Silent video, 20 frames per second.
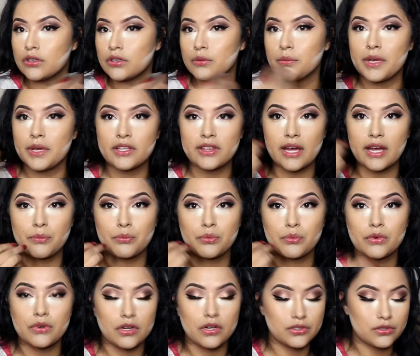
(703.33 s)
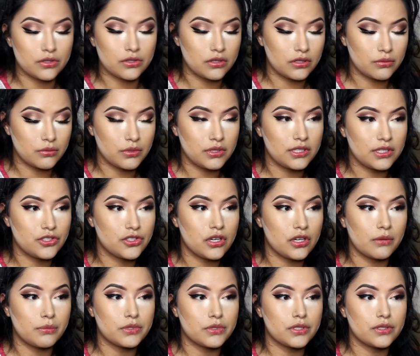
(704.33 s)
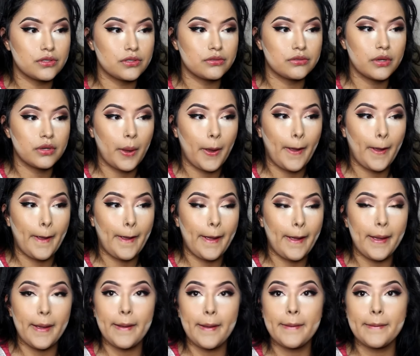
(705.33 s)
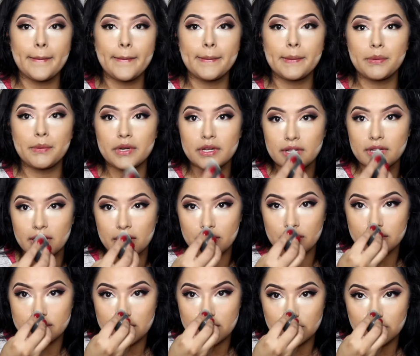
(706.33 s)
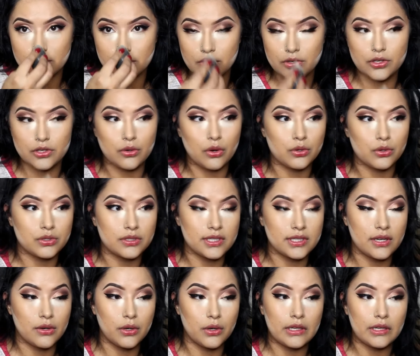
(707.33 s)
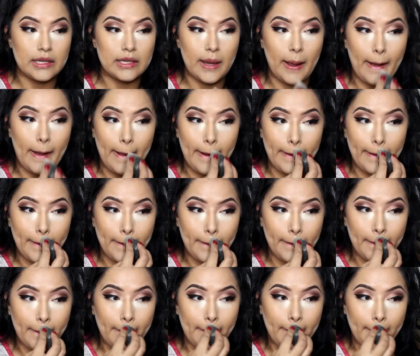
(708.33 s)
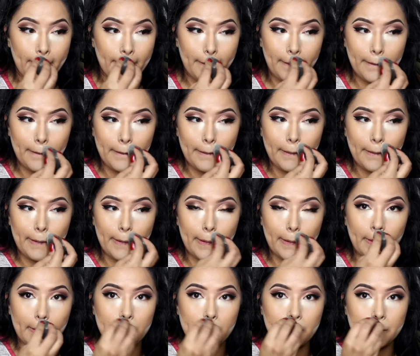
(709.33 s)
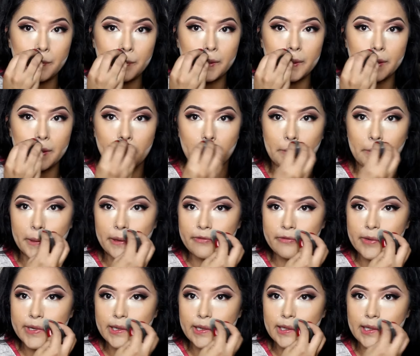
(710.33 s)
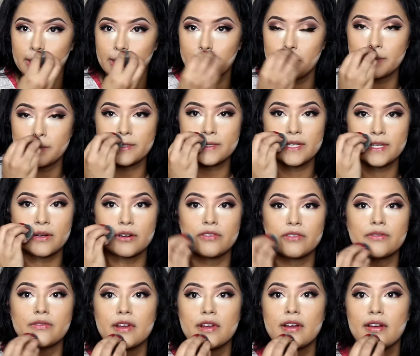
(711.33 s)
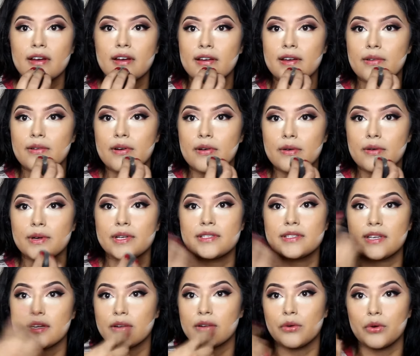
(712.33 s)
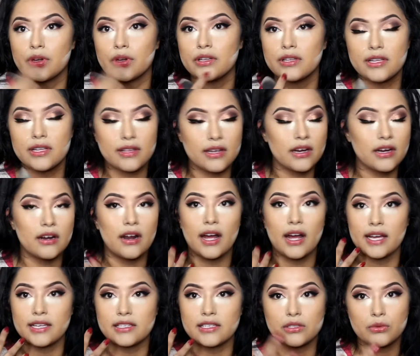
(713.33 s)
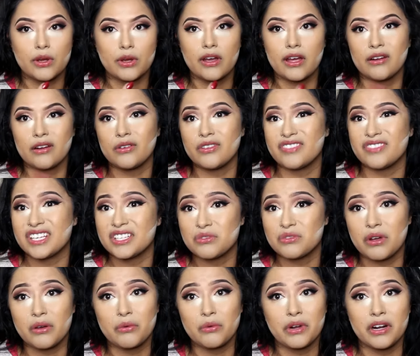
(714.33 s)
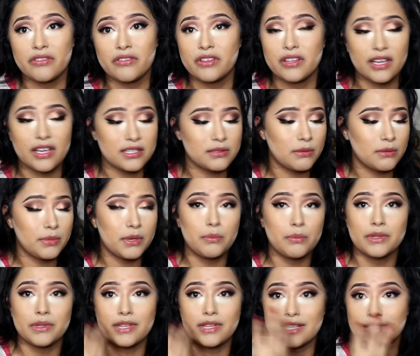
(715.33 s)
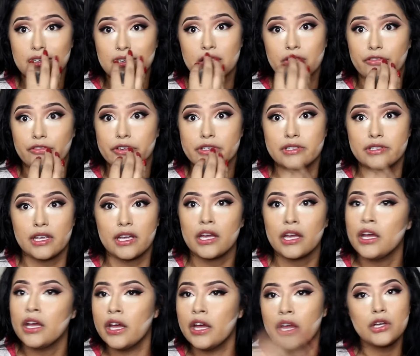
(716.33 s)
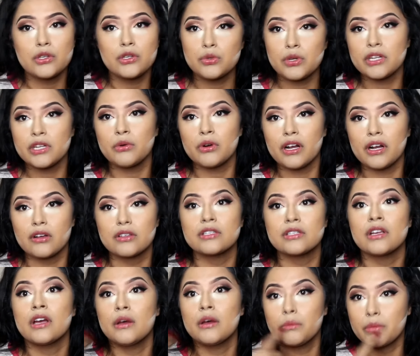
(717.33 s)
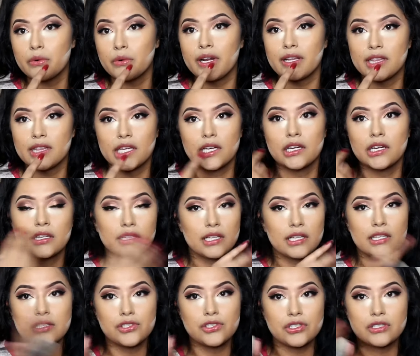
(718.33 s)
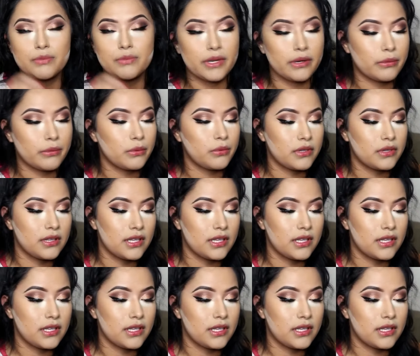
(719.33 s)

you know, make that contour look really sharp too. And we put in the areas that you know you also get oily. I always put it above my lip because I always get oily there. I sweat. I don't like sweat, whatever the case may be, but that's like the first thing. I don't sweat anywhere else, but right there, that's just my number